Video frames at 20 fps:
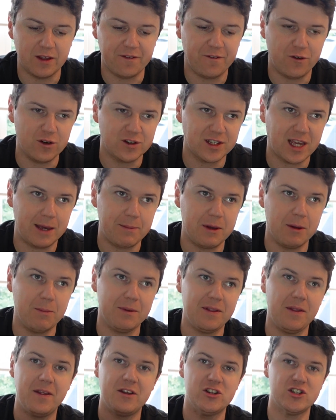they first came here,
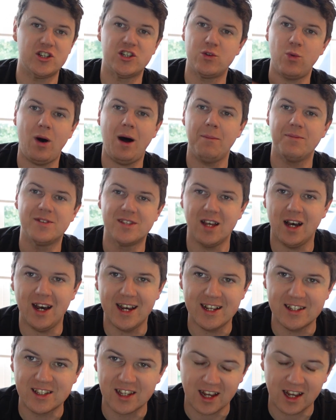but then they just swapped sides,